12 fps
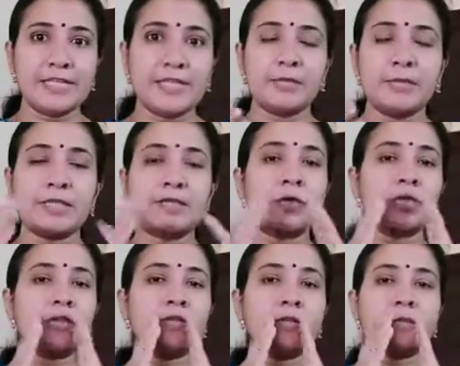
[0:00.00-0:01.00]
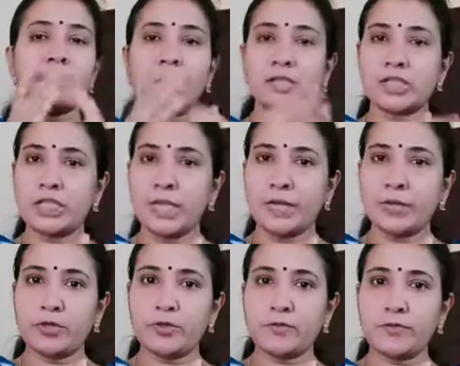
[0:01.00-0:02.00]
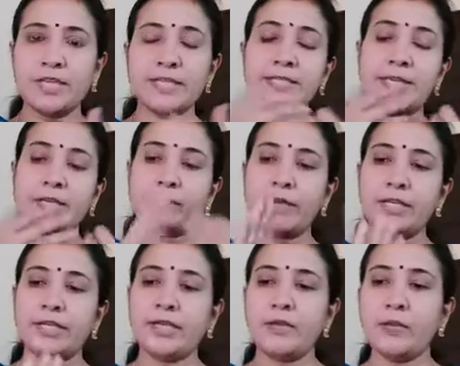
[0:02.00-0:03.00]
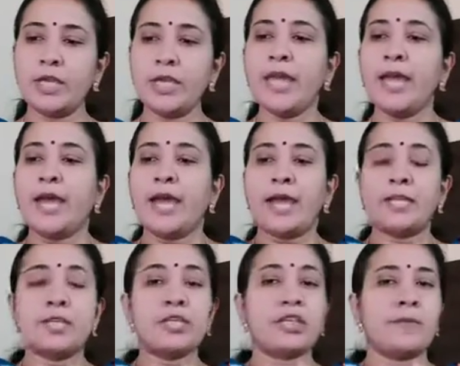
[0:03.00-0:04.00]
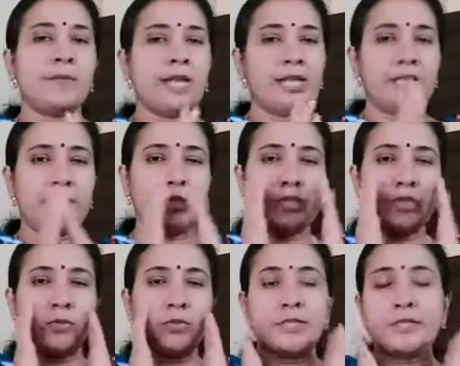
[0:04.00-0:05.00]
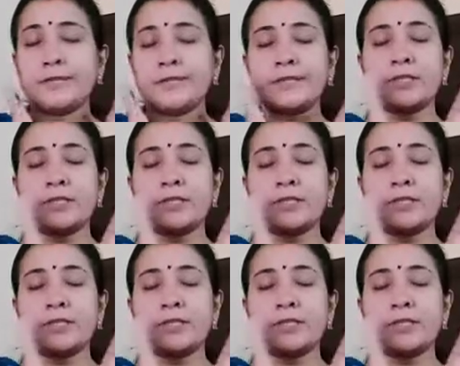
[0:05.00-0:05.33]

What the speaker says: That means whatever smile she had on her face, that went away, and she melted into tears.